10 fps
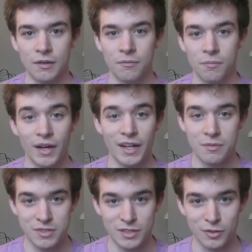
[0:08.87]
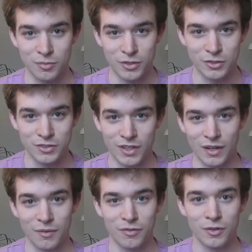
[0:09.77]
My name is Niall.
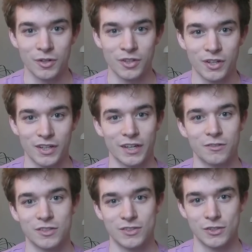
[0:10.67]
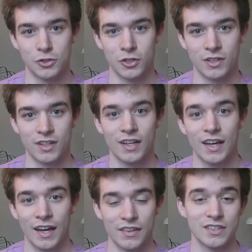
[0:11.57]
I'm a fourth year accountancy student,
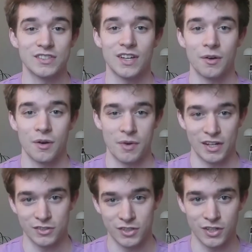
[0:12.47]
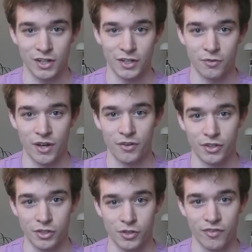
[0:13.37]
and this is how I managed to turn it round
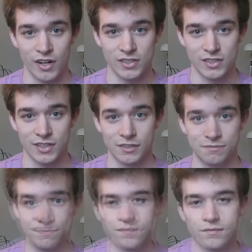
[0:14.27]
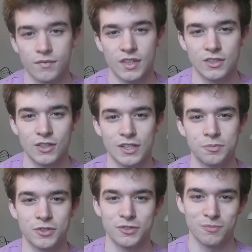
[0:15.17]
at university. So let's
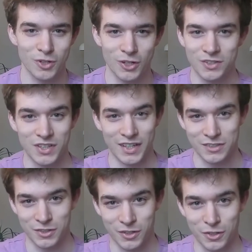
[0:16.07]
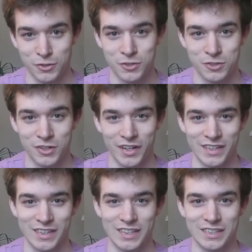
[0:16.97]
put some context on those
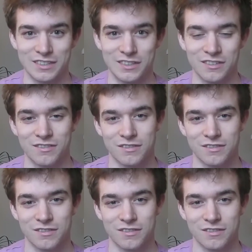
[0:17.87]
straight Ds.